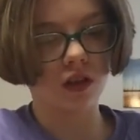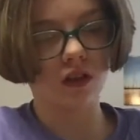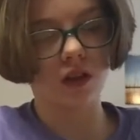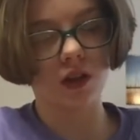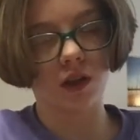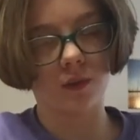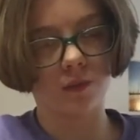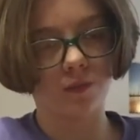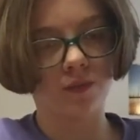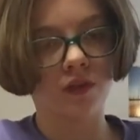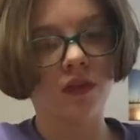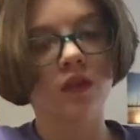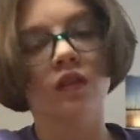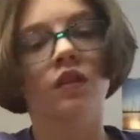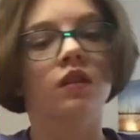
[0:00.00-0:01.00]
And
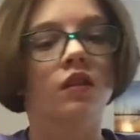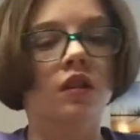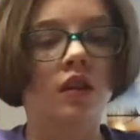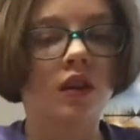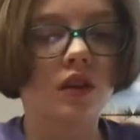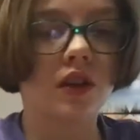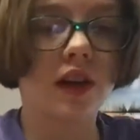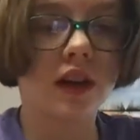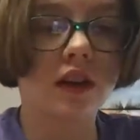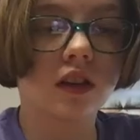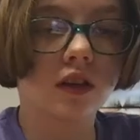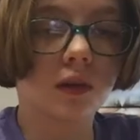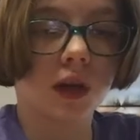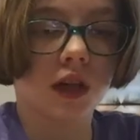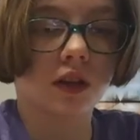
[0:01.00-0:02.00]
then
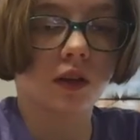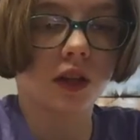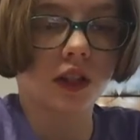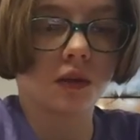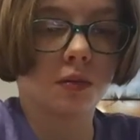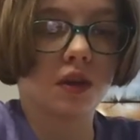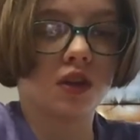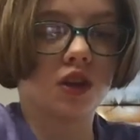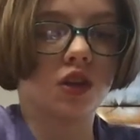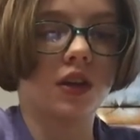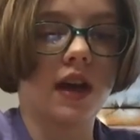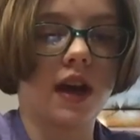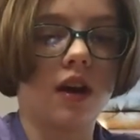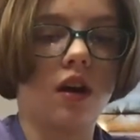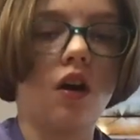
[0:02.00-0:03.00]
you are going to push
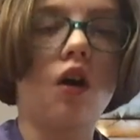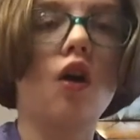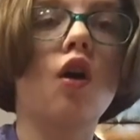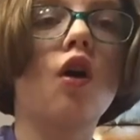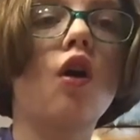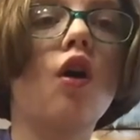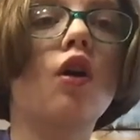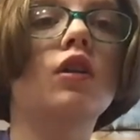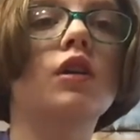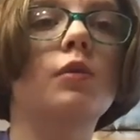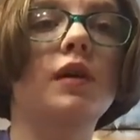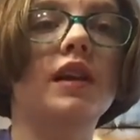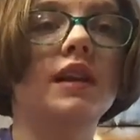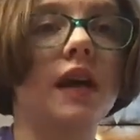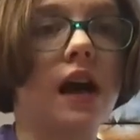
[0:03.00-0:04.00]
that all the
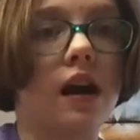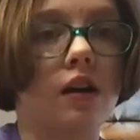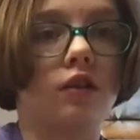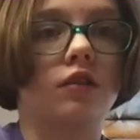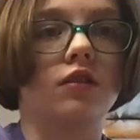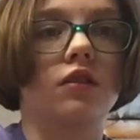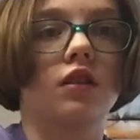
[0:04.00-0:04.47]
way down,